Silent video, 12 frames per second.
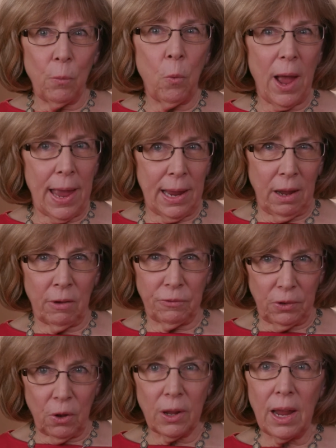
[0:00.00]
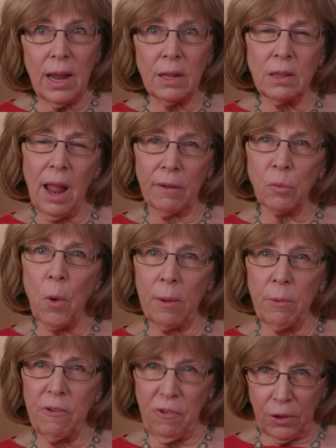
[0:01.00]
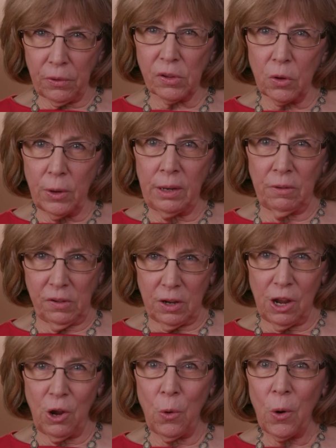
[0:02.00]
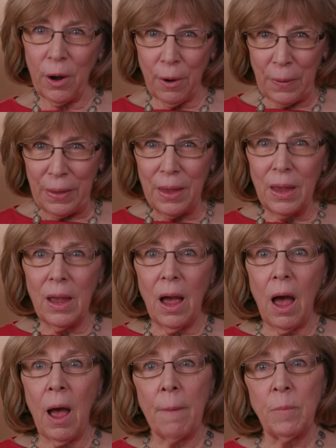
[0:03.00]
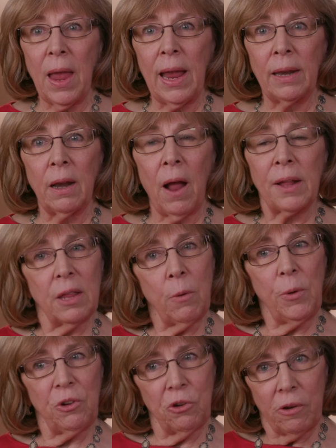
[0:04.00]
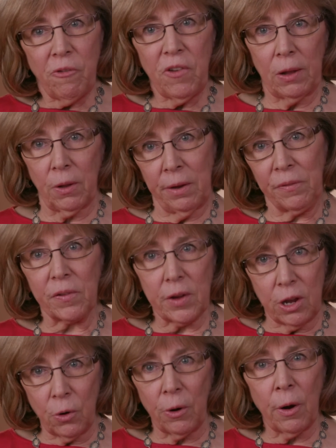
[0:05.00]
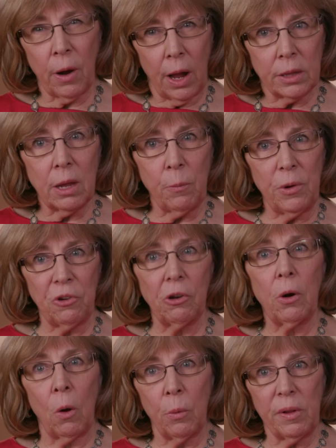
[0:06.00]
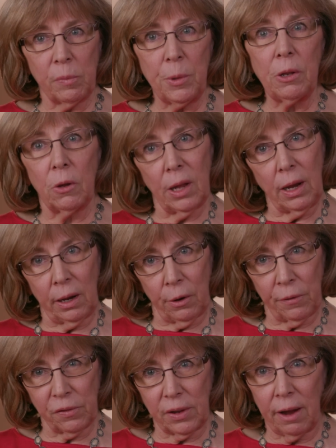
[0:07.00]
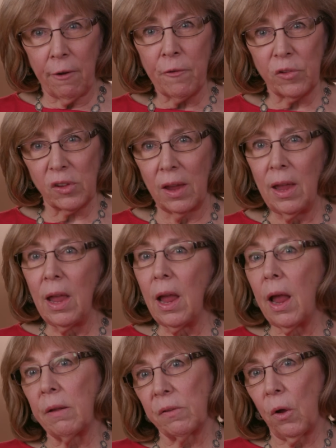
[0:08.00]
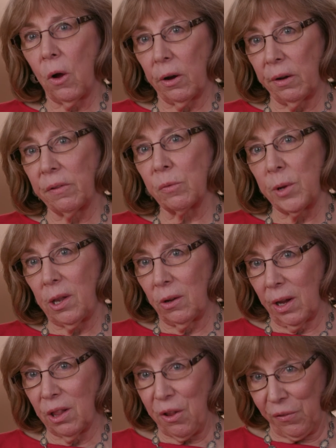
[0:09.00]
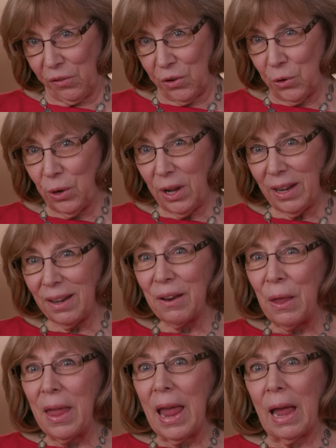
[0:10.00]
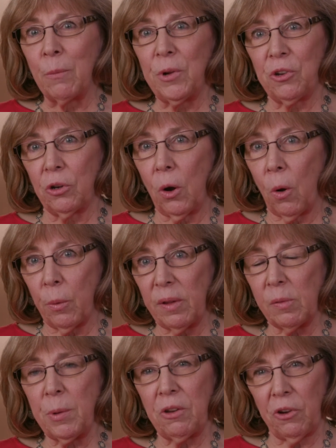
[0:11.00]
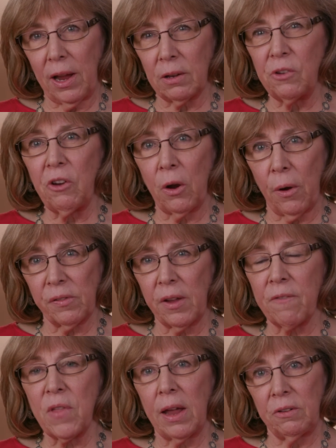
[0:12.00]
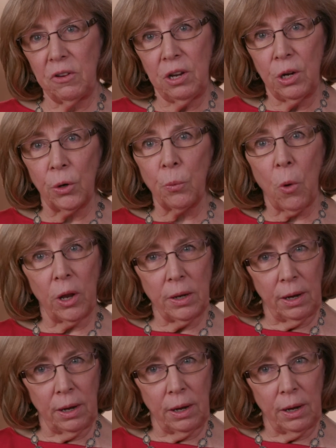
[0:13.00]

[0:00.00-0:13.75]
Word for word: way of looking, and that's why we feel so insecure. Um, and I think we should feel insecure. I think we should always be looking at ourselves as hard as we look at the student, and we should always be challenging ourselves. That tier one